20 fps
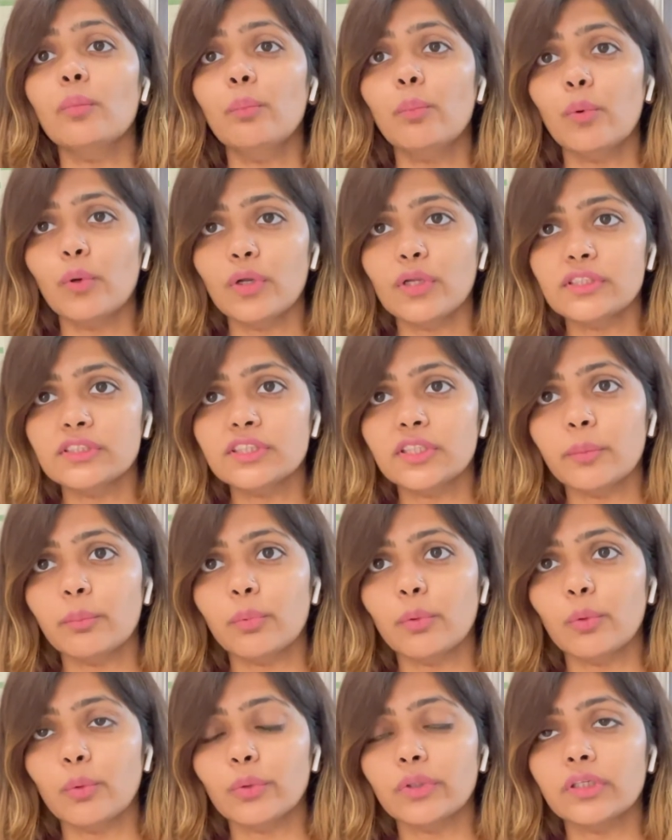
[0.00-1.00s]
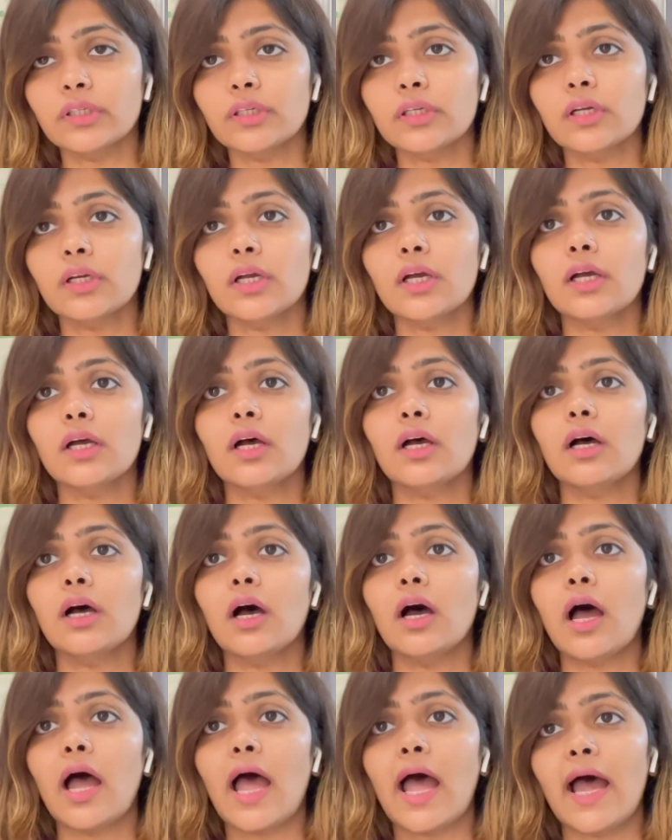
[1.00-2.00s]
police report,
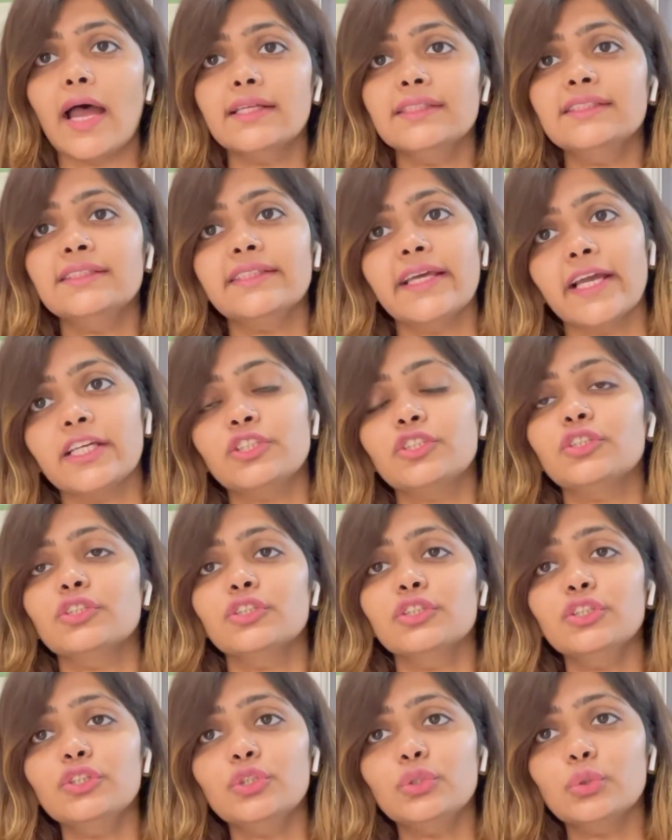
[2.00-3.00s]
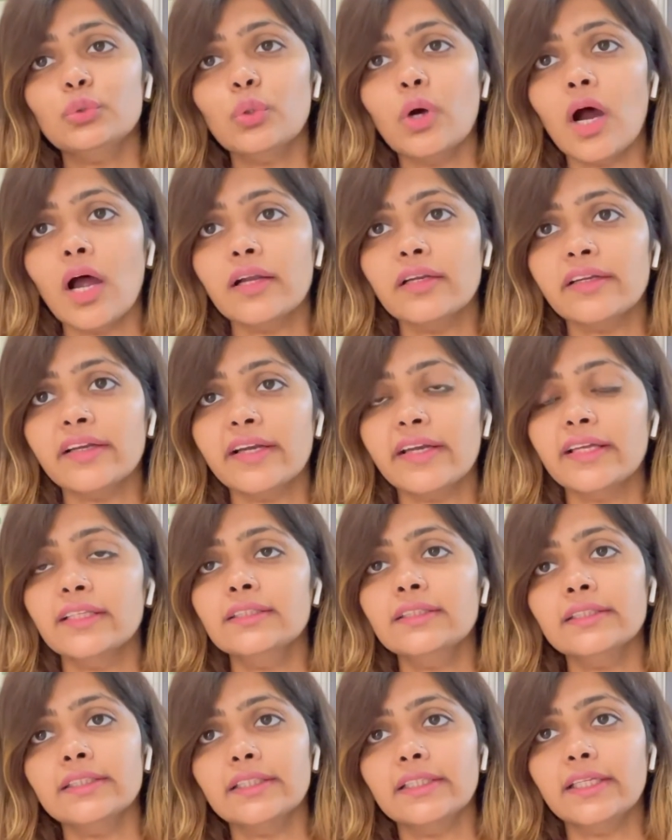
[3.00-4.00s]
and sections
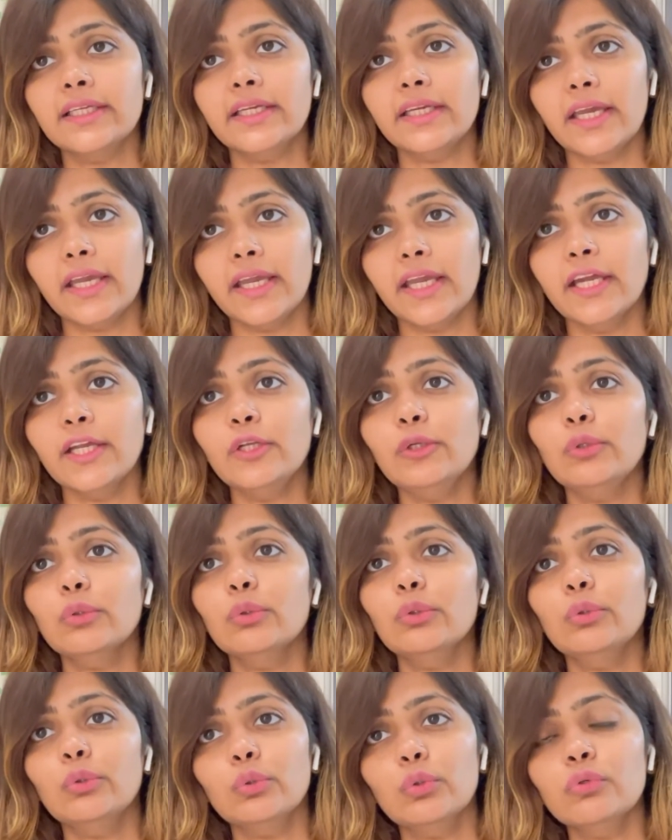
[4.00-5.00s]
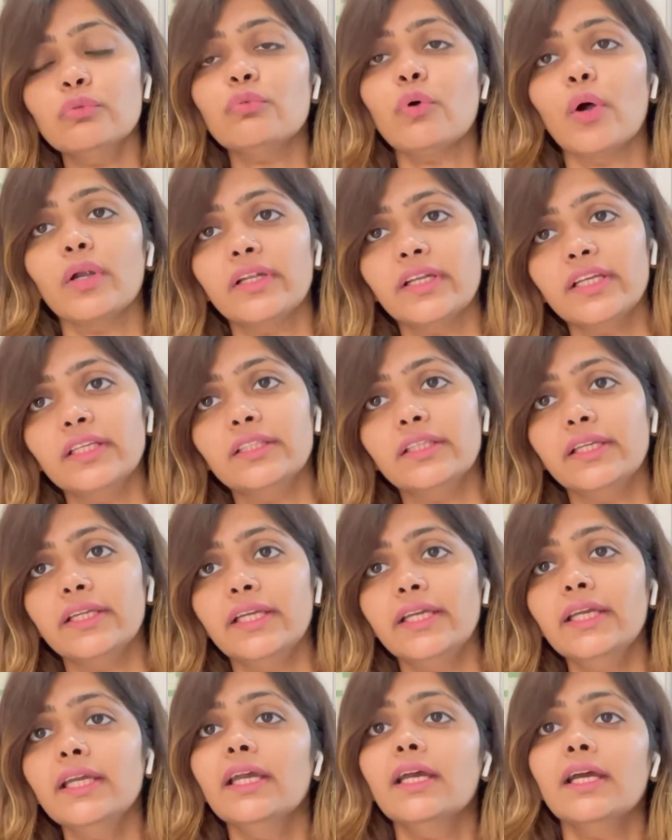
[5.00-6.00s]
238 to
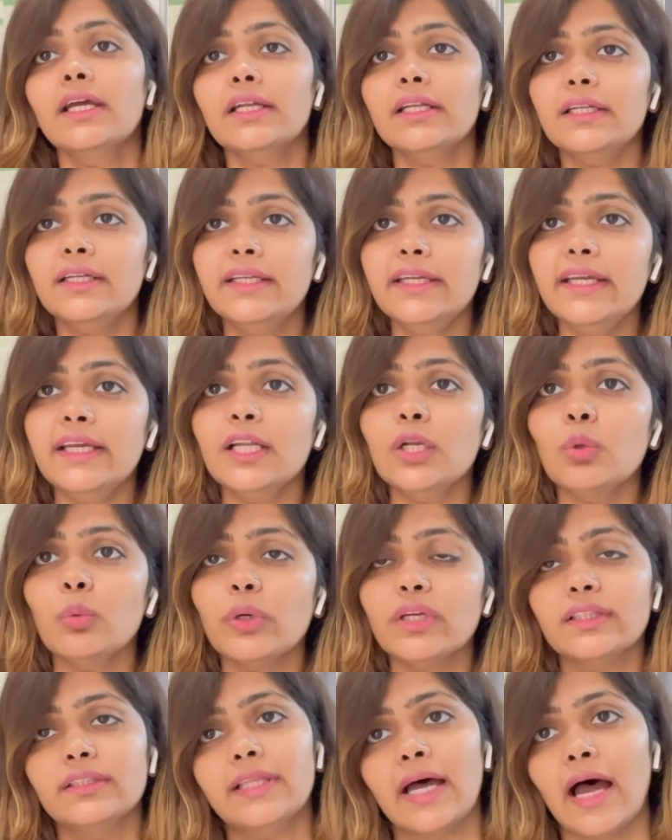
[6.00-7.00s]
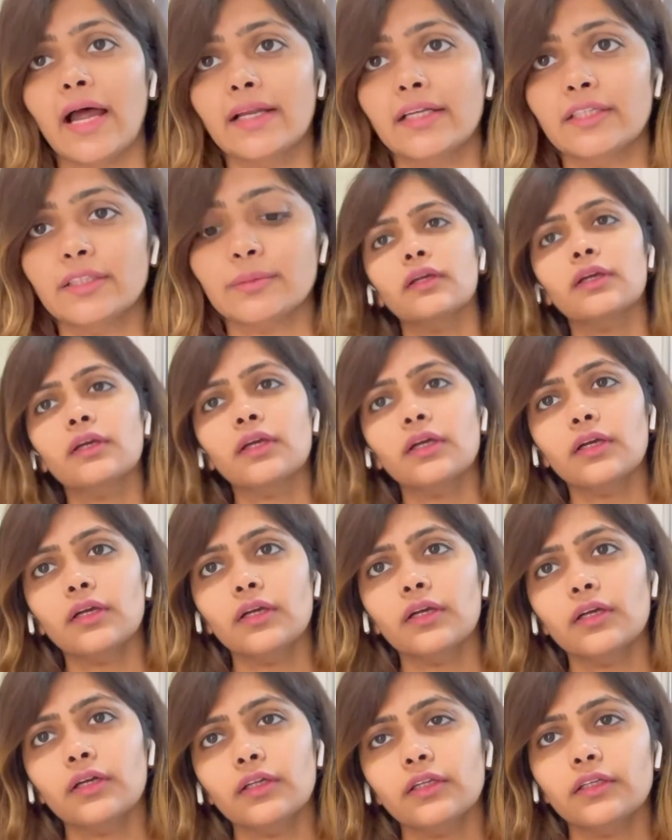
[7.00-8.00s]
243 deal with that.
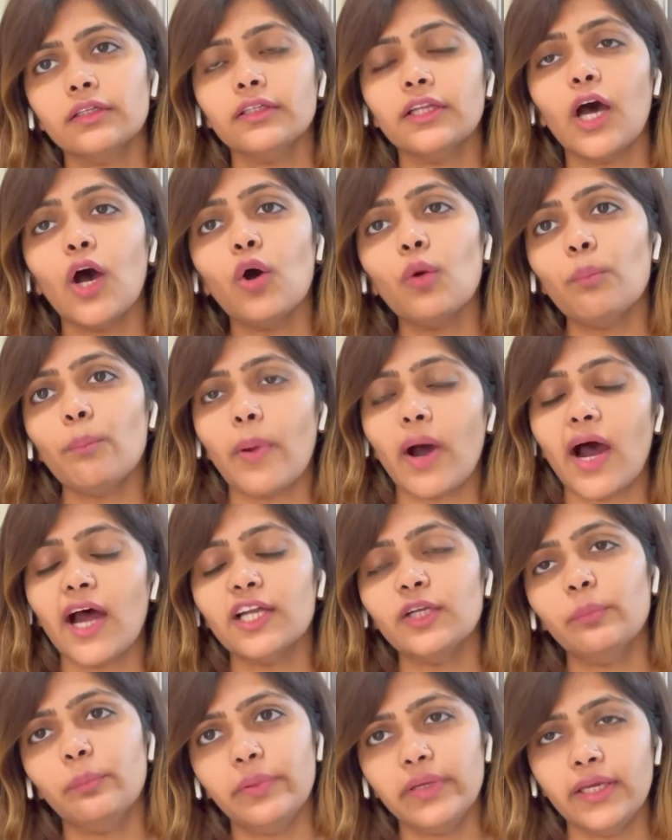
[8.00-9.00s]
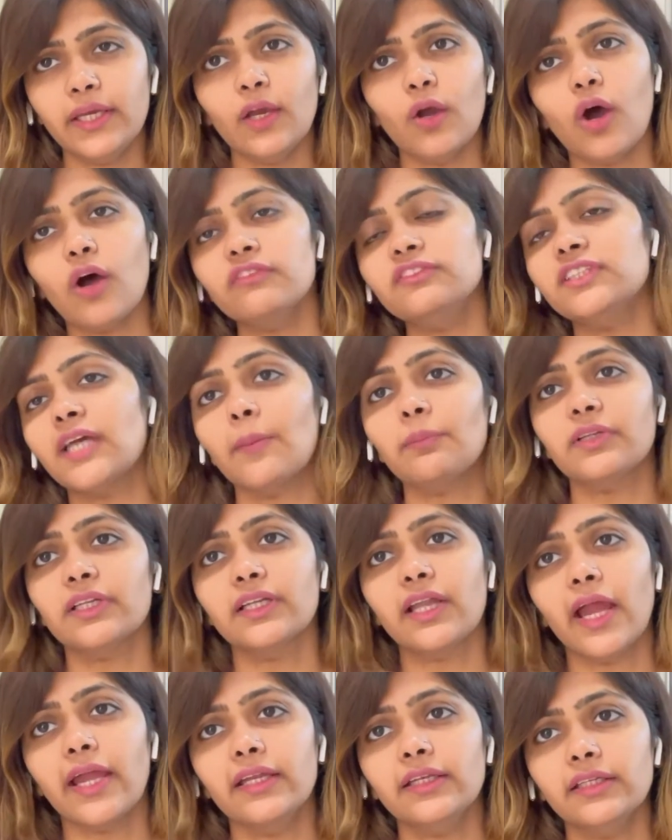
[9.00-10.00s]
Now part B of chapter
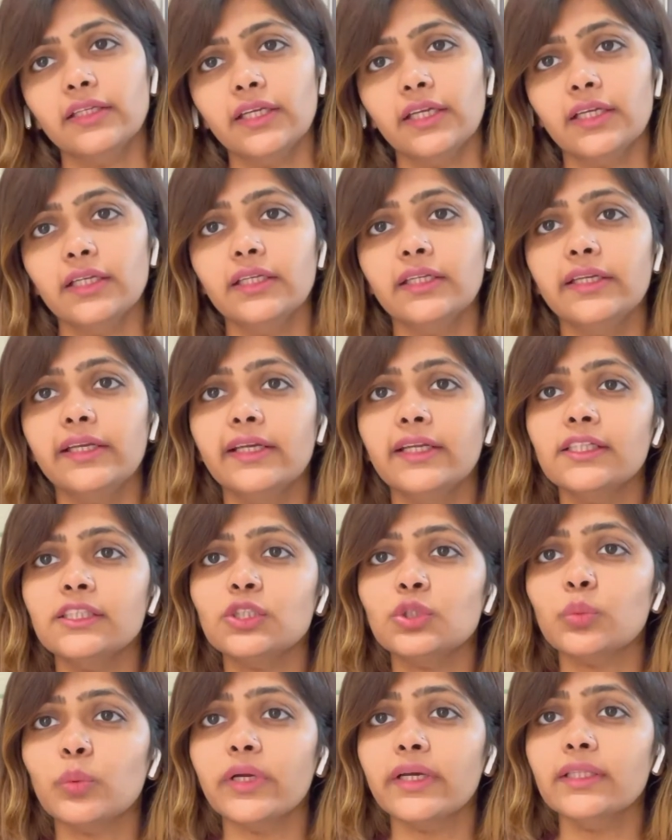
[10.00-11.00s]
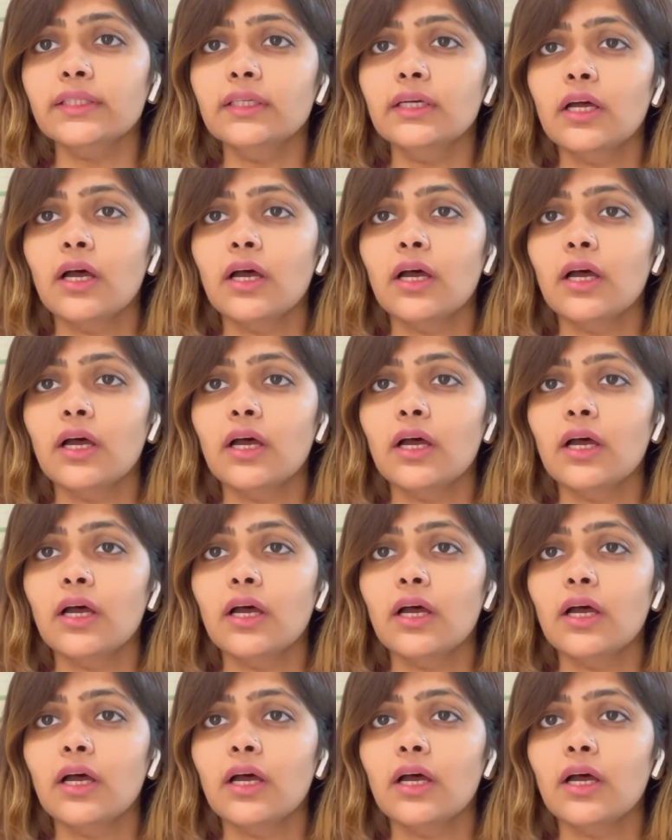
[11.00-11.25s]
19 deals with